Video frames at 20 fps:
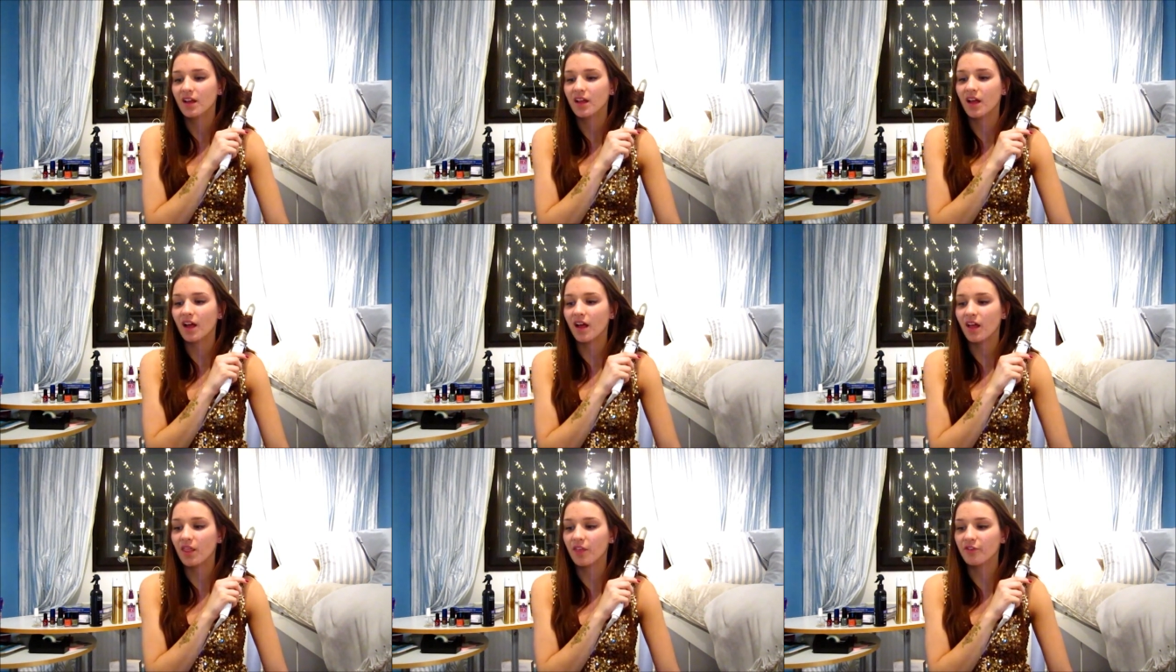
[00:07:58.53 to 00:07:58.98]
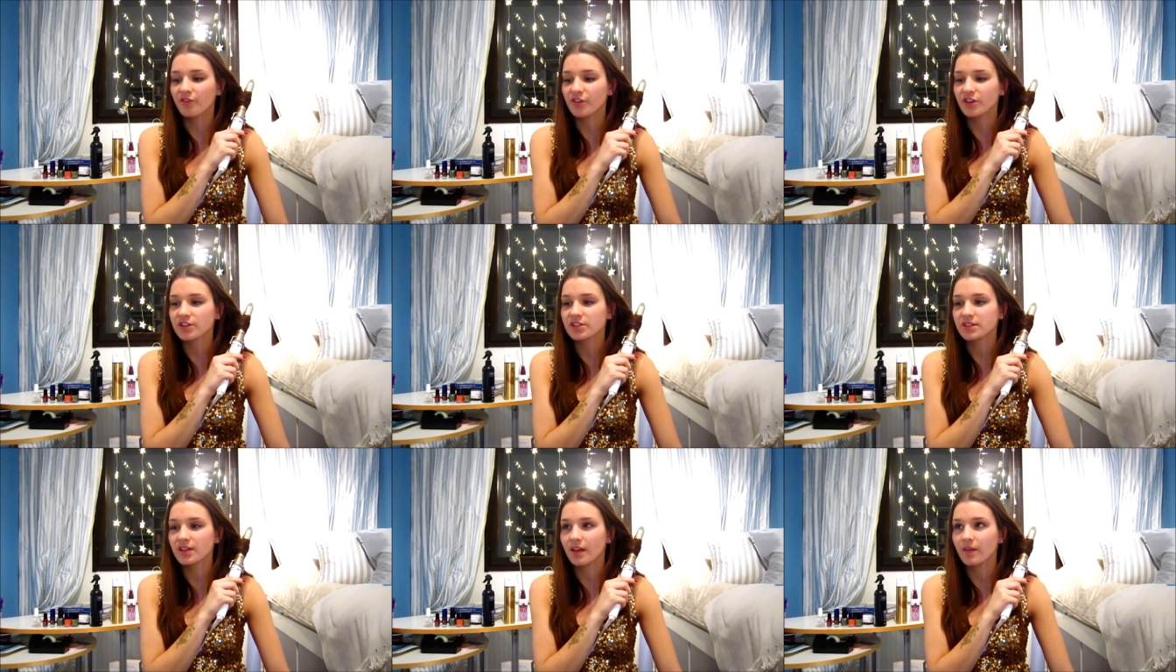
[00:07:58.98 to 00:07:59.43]
The
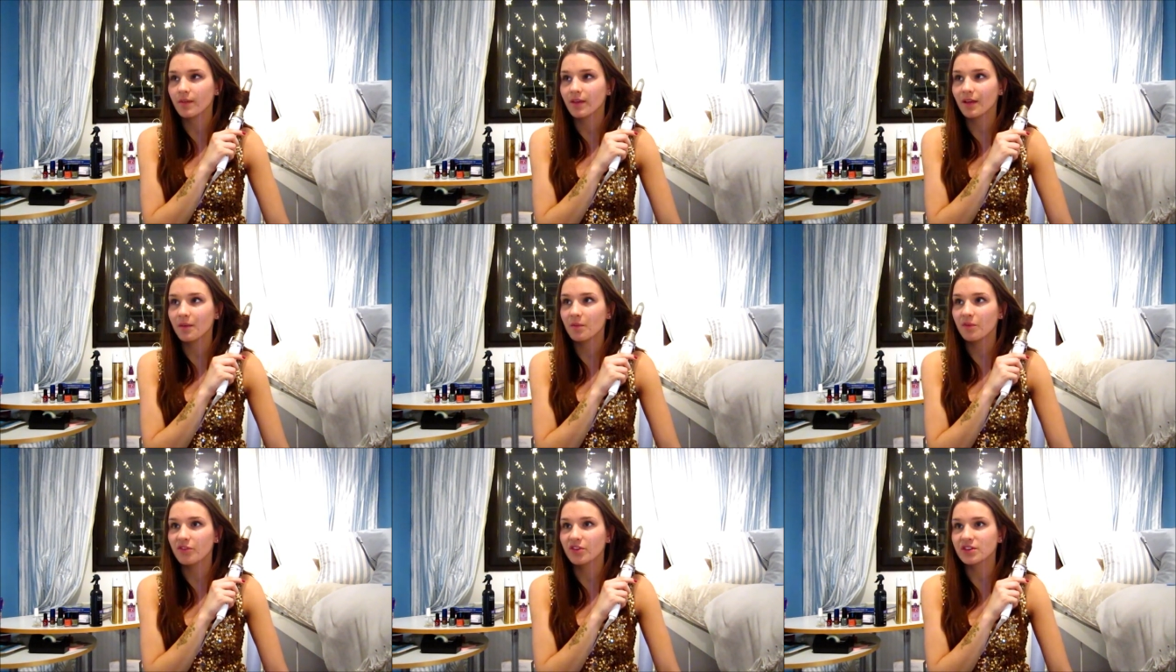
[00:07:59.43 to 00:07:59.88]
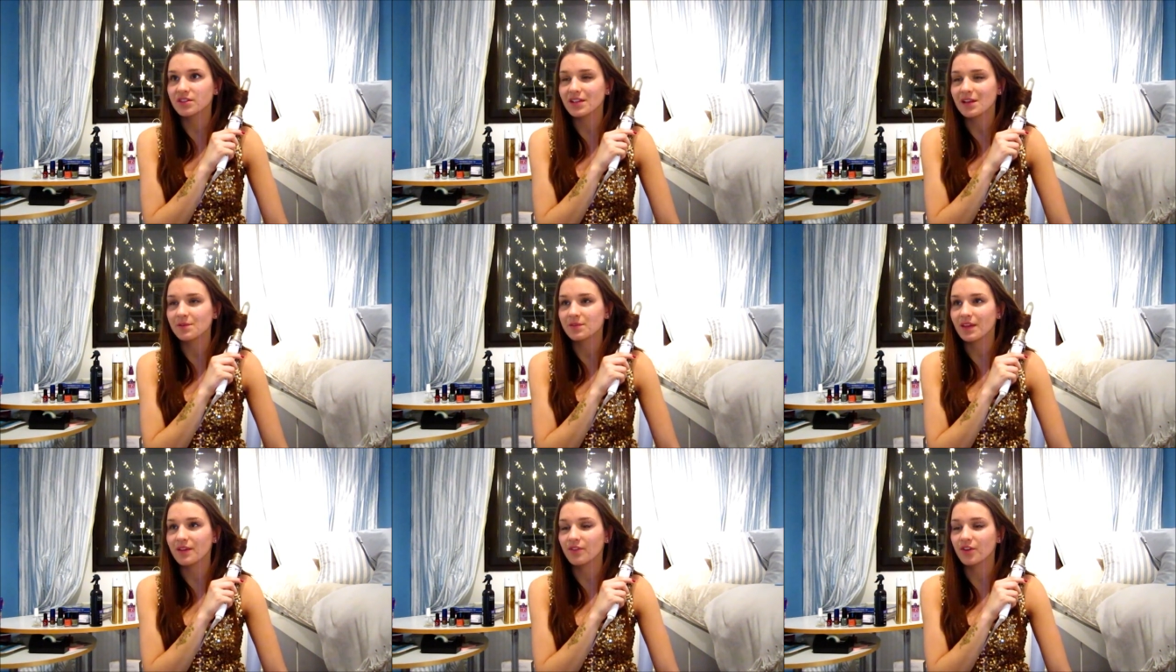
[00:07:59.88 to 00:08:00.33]
first
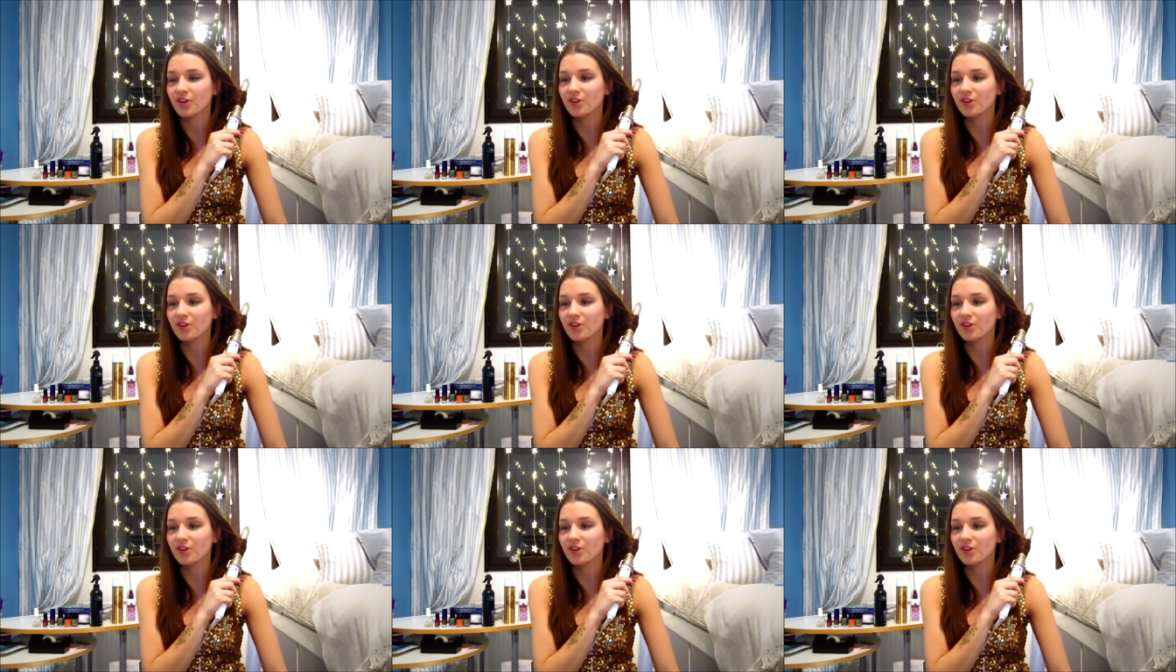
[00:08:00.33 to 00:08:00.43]
times I ever